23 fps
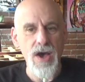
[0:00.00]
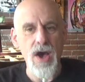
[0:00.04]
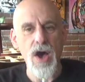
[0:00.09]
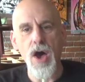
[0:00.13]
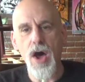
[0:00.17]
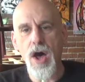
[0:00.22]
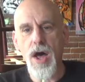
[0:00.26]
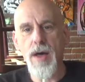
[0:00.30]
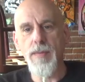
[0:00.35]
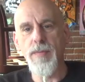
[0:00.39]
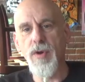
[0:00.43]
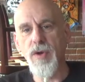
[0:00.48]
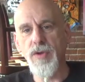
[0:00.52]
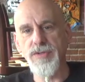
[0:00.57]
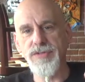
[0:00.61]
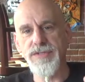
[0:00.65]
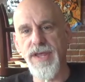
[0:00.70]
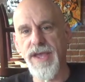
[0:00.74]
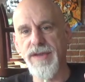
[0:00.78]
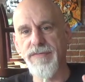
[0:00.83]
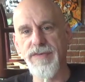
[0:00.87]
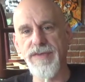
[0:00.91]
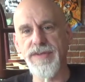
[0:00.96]

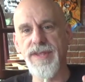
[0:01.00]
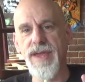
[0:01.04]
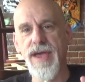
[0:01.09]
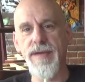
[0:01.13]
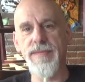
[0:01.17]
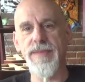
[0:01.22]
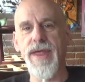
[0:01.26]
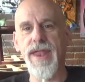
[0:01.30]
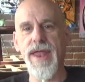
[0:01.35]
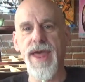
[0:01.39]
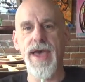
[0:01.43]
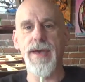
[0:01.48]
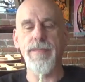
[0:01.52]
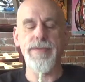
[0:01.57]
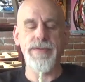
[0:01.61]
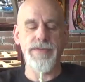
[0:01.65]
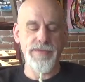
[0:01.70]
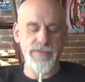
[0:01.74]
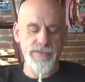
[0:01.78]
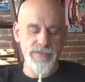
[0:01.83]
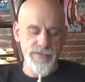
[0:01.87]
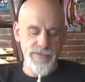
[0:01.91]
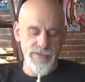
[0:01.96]
Almost every time that
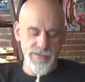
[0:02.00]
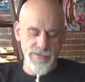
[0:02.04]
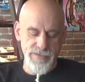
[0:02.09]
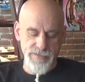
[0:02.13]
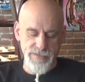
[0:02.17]
happens,